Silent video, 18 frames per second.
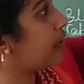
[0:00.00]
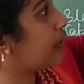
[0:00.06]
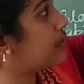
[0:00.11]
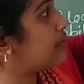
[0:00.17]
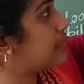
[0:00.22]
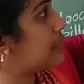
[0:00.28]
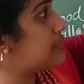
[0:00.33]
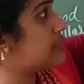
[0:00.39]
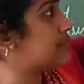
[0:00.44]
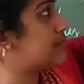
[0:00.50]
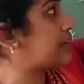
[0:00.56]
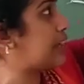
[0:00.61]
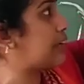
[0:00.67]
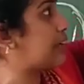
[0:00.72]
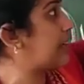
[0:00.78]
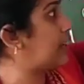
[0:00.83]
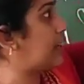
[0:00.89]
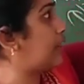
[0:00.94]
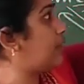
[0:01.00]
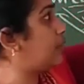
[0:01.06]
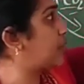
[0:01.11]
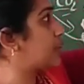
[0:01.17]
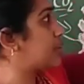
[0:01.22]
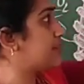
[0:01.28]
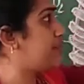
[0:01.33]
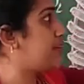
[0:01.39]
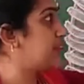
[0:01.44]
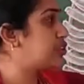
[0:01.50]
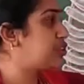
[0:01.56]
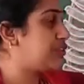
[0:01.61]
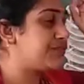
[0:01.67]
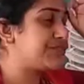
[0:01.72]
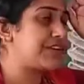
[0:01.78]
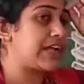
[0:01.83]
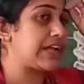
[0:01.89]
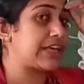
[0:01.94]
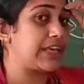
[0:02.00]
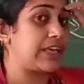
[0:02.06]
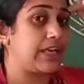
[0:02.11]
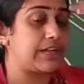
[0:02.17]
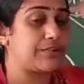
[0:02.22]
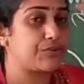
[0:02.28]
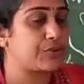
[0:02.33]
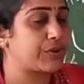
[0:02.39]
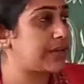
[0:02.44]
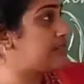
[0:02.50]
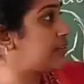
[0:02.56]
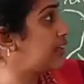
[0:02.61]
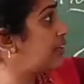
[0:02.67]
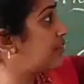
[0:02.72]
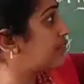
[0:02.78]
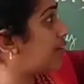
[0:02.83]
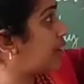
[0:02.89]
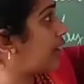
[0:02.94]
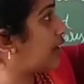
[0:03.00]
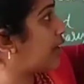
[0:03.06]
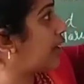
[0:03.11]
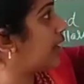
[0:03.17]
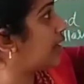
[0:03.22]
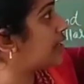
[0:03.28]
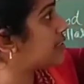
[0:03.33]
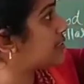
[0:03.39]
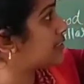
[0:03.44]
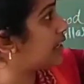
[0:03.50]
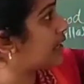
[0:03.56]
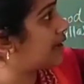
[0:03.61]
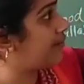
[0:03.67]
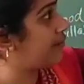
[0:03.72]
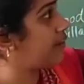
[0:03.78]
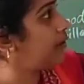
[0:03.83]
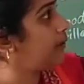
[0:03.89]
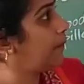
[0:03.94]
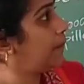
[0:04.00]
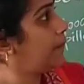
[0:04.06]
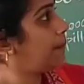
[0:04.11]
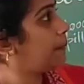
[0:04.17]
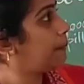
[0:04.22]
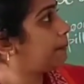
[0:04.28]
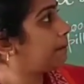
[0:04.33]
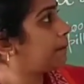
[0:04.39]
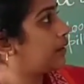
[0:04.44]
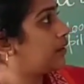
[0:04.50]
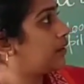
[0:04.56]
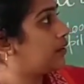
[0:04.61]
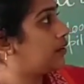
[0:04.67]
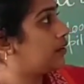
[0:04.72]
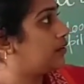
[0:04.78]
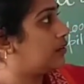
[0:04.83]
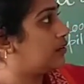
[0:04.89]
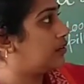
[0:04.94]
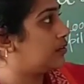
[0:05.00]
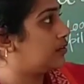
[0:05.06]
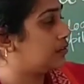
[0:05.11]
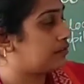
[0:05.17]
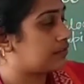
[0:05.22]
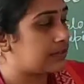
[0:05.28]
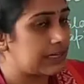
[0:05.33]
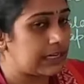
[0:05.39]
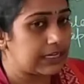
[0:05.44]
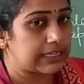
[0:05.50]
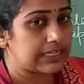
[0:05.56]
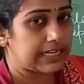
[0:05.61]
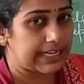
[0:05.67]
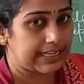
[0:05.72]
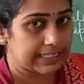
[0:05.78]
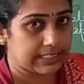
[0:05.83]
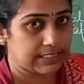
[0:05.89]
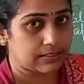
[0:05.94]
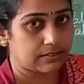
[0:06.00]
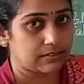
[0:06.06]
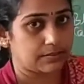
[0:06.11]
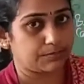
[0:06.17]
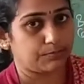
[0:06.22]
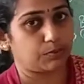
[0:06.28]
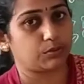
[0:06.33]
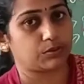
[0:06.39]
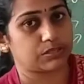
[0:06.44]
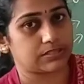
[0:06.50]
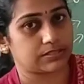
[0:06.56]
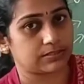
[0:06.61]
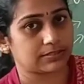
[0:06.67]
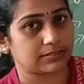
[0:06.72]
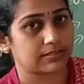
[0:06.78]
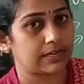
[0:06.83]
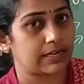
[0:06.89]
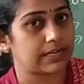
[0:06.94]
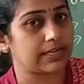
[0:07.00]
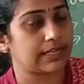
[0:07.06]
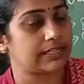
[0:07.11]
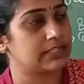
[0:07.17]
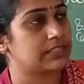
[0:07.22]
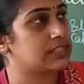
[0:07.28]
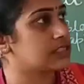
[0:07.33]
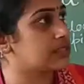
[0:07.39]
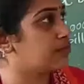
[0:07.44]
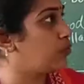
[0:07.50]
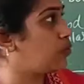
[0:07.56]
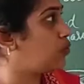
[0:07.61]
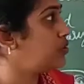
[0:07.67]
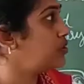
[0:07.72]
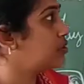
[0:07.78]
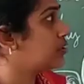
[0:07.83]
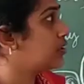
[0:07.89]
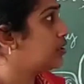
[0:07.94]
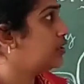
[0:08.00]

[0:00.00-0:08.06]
can see is trachea. What is the function of trachea? So you can see trachea is having ring-like bones, cartilaginous bones.